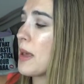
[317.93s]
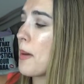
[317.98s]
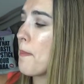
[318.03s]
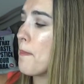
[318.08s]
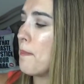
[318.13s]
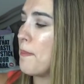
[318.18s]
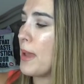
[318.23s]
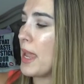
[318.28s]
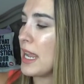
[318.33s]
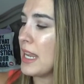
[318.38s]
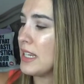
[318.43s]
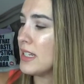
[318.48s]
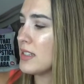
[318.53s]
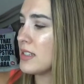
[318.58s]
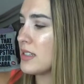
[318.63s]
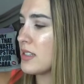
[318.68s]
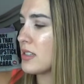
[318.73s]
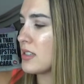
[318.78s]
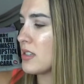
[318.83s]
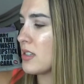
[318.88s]

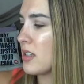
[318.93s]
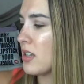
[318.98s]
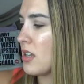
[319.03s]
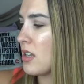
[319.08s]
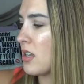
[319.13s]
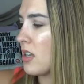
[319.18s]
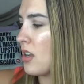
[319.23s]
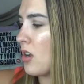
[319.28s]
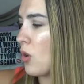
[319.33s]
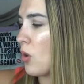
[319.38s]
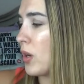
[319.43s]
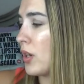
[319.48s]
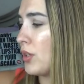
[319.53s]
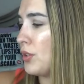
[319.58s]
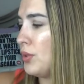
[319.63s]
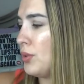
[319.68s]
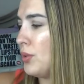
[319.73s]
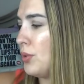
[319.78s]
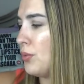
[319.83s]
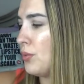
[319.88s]
Base or
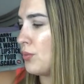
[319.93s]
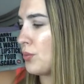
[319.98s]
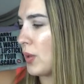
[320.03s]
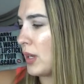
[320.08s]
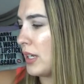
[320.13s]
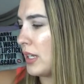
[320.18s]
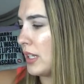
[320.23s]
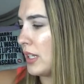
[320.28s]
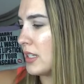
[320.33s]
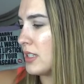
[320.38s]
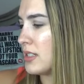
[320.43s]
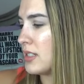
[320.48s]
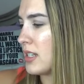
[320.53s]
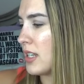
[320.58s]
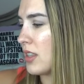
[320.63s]
Nude Radiance.